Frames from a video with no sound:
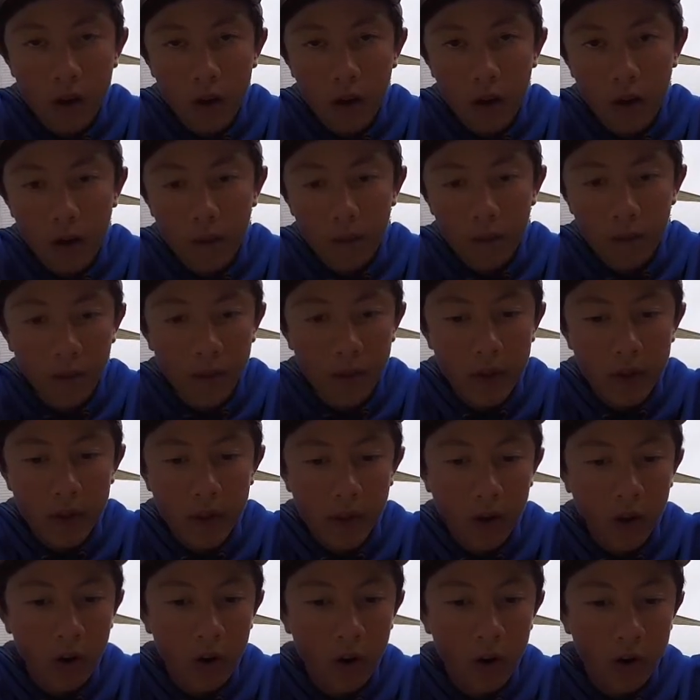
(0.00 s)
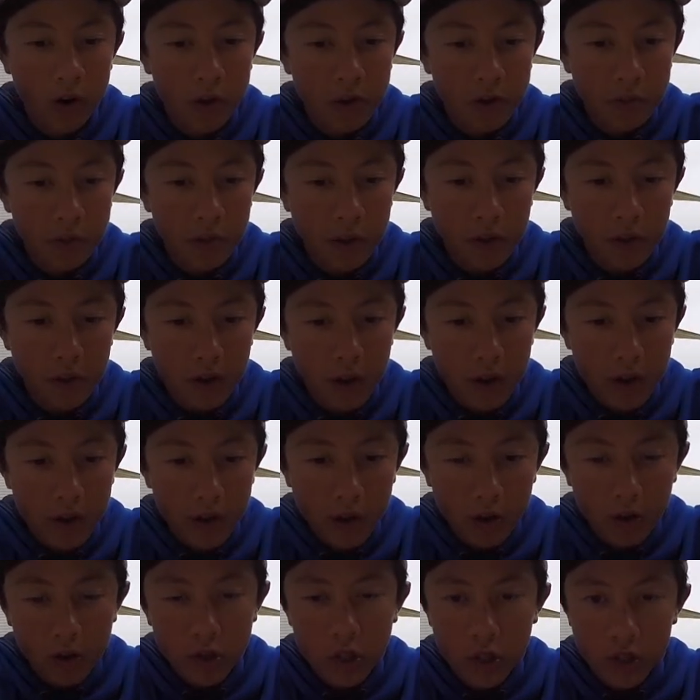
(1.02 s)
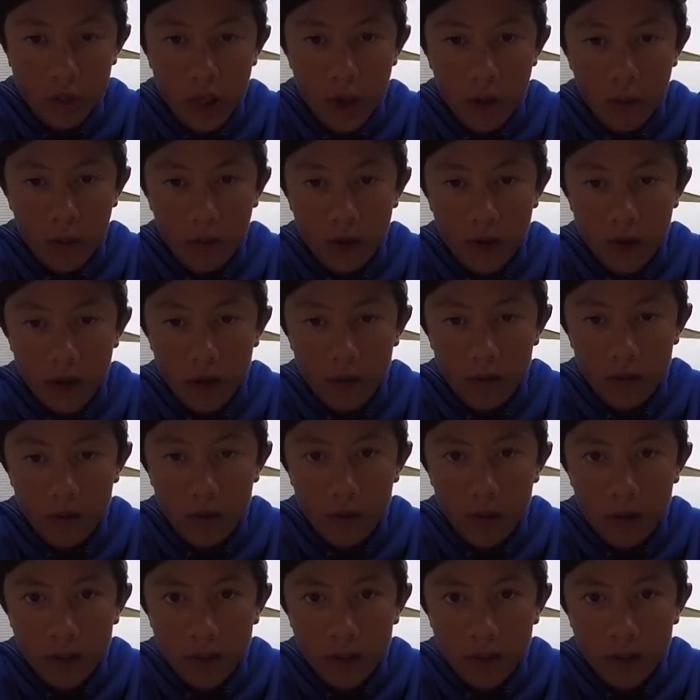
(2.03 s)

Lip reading: in the cards, but go check that one out.